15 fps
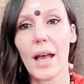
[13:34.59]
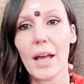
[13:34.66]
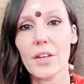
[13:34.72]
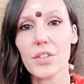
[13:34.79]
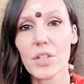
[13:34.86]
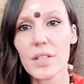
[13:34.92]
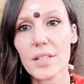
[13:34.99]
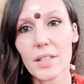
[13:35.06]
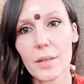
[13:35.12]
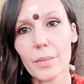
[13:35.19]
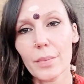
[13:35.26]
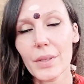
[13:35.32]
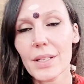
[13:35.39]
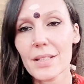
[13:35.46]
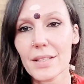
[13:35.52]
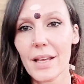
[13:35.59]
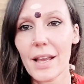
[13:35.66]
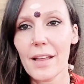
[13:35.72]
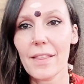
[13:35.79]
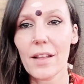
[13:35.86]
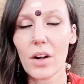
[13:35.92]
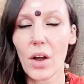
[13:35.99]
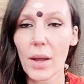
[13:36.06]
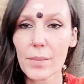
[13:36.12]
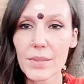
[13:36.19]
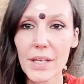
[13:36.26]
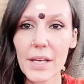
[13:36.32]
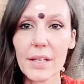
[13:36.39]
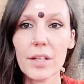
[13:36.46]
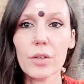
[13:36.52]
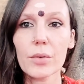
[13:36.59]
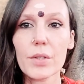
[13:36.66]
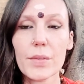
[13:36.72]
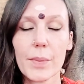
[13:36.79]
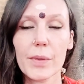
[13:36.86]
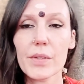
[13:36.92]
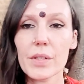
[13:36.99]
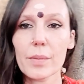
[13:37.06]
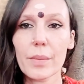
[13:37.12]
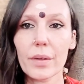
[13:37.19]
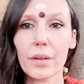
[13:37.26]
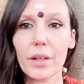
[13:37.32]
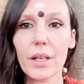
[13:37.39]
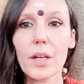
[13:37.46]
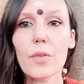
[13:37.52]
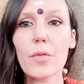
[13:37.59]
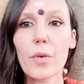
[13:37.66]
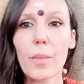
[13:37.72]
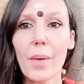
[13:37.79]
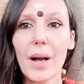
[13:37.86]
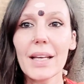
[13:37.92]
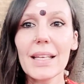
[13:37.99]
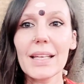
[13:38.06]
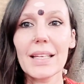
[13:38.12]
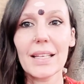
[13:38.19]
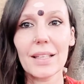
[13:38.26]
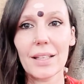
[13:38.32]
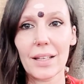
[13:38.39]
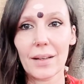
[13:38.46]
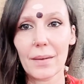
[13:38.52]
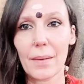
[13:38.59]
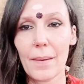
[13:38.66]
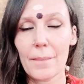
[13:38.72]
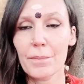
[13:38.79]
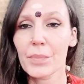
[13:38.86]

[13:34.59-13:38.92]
and just simply saying that I'm taking responsibility for my healing.